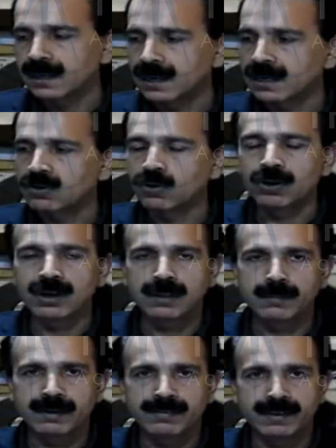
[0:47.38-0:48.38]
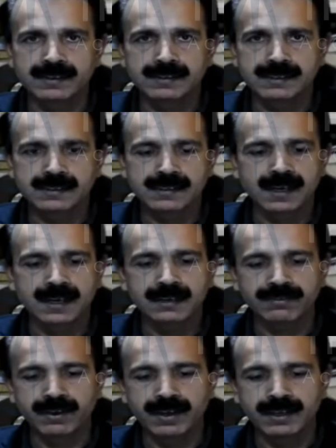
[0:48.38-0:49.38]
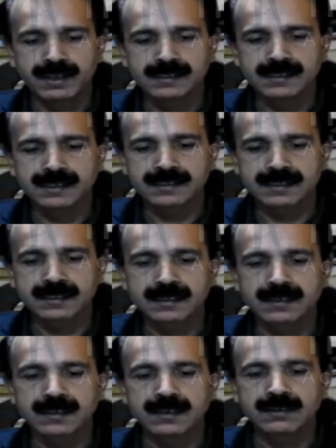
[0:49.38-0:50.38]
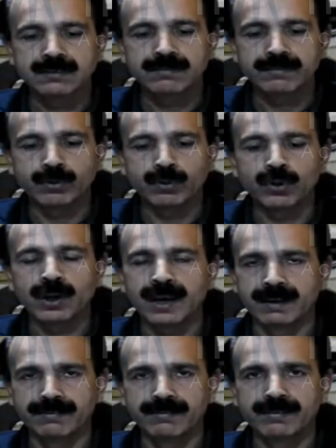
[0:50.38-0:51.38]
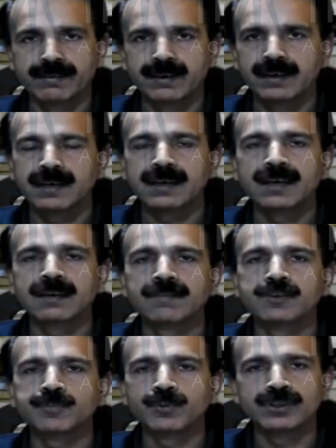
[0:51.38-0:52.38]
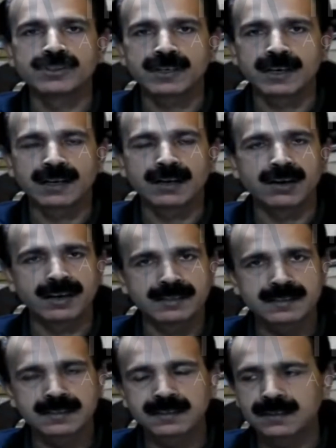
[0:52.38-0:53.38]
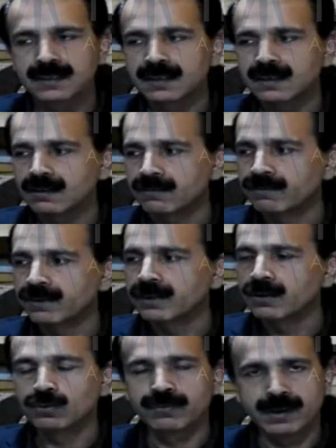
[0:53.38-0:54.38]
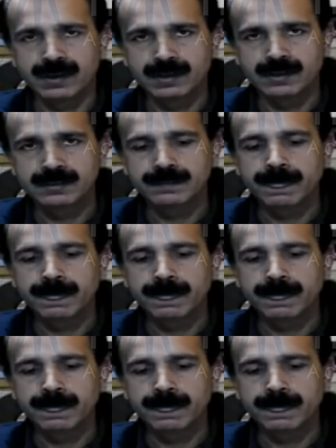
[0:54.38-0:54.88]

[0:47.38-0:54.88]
and cognizable offenses are defined in section 4F, in which police can arrest without warrant.